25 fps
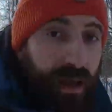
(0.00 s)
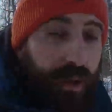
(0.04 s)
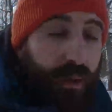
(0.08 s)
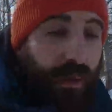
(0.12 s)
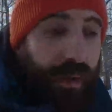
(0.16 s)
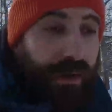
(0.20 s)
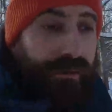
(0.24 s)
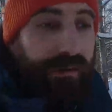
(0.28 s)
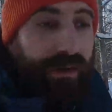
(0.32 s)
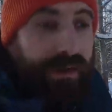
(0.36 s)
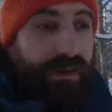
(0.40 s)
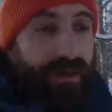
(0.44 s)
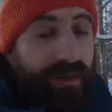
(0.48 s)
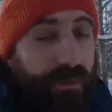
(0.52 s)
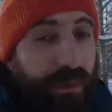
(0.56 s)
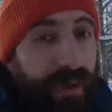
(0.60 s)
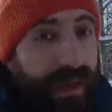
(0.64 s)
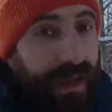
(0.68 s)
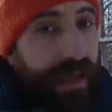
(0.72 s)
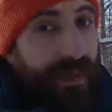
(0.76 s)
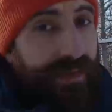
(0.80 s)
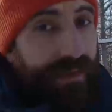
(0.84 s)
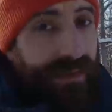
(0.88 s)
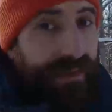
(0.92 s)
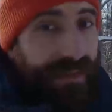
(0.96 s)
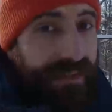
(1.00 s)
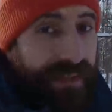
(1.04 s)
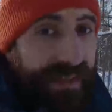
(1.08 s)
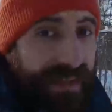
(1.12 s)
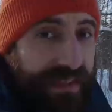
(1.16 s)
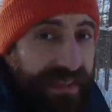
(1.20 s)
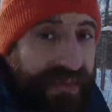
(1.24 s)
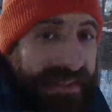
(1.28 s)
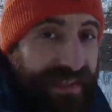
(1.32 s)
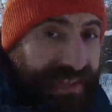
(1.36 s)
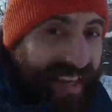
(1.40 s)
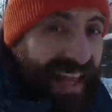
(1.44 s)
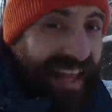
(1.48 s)
One reason why I think that this
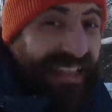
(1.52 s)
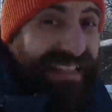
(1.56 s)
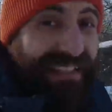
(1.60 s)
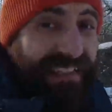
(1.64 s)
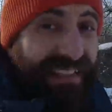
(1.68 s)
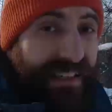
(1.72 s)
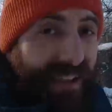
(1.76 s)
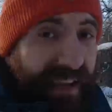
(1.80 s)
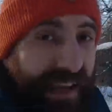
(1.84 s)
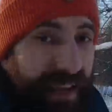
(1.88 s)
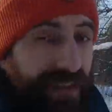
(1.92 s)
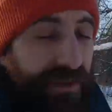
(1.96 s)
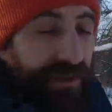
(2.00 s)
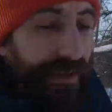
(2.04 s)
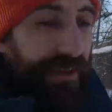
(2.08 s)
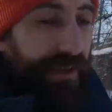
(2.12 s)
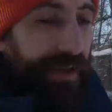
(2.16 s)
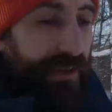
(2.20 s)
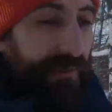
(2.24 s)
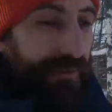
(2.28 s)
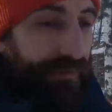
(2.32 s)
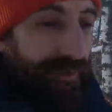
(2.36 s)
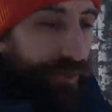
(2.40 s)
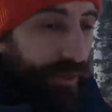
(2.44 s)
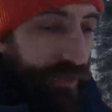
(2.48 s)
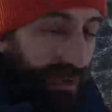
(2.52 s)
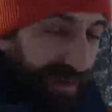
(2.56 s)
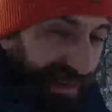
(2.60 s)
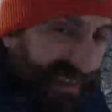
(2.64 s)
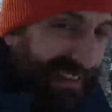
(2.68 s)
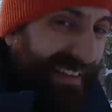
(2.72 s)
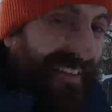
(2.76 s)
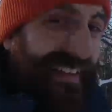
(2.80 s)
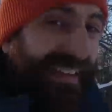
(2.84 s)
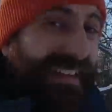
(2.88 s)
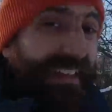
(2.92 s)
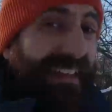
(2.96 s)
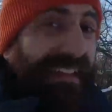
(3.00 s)
is an excellent action cam for
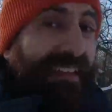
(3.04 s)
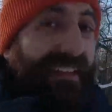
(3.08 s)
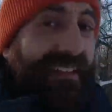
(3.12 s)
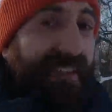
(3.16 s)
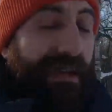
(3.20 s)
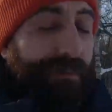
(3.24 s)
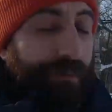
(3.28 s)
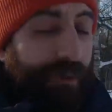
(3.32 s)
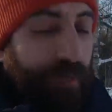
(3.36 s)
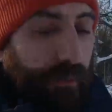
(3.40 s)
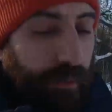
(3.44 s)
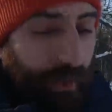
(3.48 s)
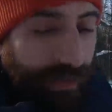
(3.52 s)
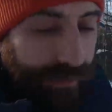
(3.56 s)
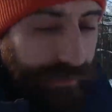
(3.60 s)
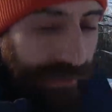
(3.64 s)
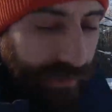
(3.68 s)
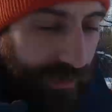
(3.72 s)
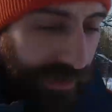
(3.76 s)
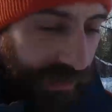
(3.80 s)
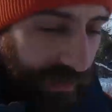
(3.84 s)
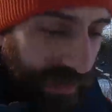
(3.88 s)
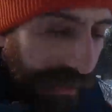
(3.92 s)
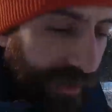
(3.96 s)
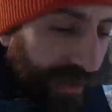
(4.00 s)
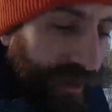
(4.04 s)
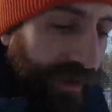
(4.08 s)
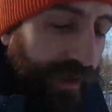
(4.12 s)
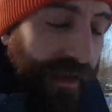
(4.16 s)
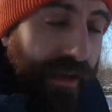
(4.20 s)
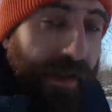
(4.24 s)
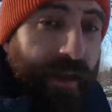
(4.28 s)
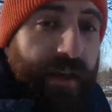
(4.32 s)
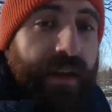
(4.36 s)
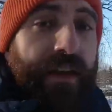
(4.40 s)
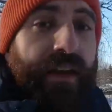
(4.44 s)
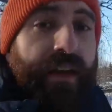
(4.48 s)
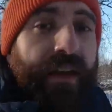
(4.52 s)
this type of weather
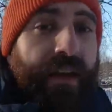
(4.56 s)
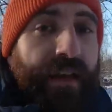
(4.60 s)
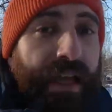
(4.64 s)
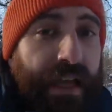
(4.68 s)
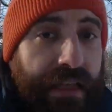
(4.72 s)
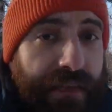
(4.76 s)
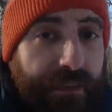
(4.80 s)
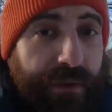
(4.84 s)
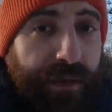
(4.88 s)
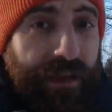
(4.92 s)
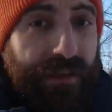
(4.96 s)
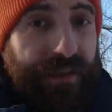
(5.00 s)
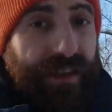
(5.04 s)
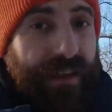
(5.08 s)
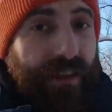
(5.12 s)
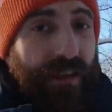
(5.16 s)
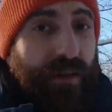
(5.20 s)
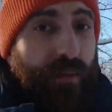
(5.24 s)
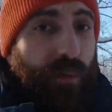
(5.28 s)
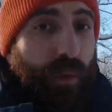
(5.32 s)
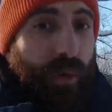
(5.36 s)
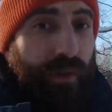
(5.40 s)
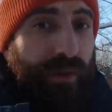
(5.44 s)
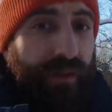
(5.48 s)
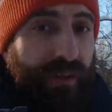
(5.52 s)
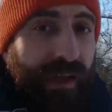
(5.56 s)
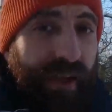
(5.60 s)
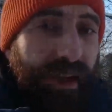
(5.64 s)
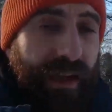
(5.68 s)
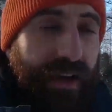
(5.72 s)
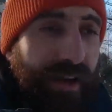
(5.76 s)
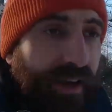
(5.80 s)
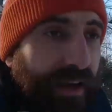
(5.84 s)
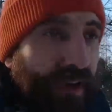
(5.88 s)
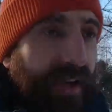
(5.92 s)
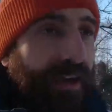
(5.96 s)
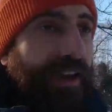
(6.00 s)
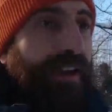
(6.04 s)
is because I don't want
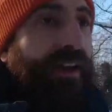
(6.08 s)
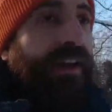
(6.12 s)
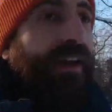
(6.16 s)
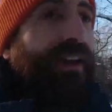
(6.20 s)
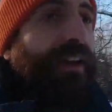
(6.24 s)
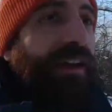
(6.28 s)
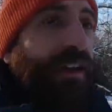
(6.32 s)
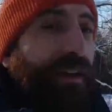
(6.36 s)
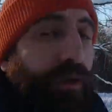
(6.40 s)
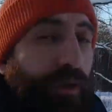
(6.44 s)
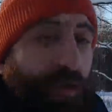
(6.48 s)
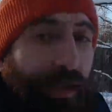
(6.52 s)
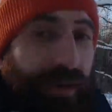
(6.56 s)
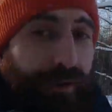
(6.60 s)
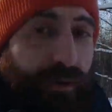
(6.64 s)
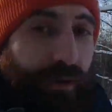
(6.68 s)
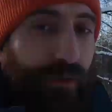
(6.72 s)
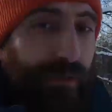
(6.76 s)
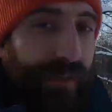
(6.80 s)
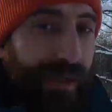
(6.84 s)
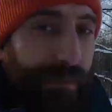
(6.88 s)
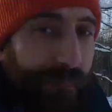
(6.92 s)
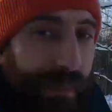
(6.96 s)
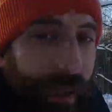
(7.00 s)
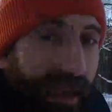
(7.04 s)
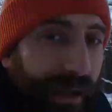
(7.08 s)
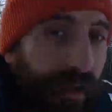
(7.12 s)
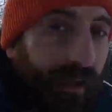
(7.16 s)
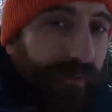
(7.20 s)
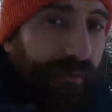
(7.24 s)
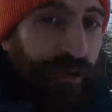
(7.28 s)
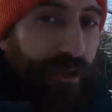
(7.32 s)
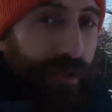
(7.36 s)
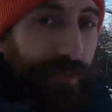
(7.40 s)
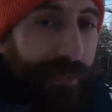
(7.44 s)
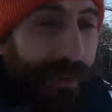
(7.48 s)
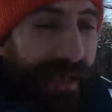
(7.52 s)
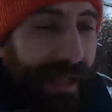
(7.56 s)
to have to take my
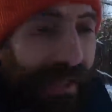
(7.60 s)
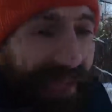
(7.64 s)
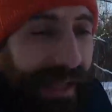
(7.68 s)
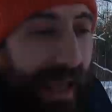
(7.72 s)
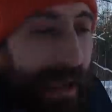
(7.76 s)
gloves too many